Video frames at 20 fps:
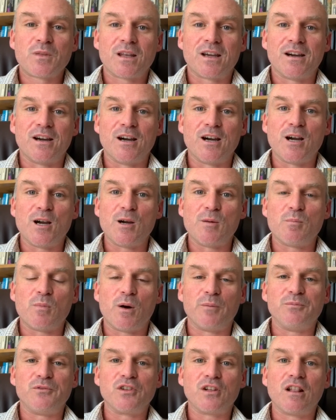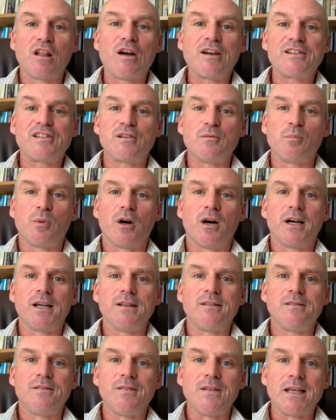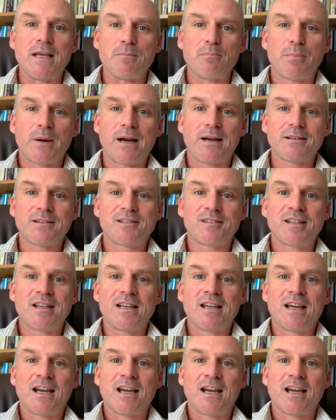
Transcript: I'm delighted by the impact,